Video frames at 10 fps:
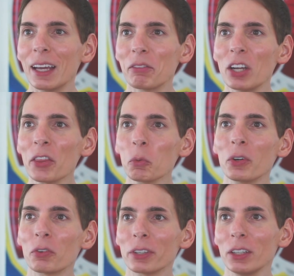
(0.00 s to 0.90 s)
they have another
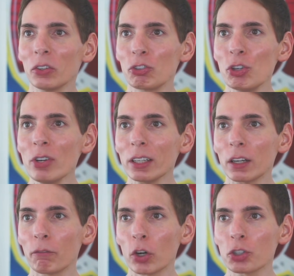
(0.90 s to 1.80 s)
one over here, unit
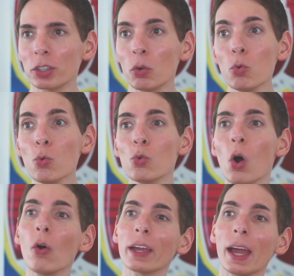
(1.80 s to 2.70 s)
conversion.
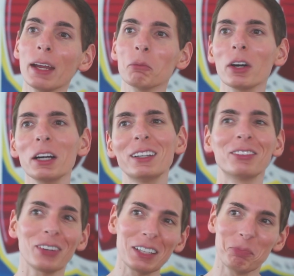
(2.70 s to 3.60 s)
Ooh, okay, well,
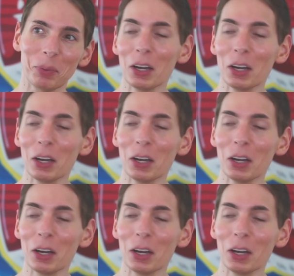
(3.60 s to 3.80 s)
why,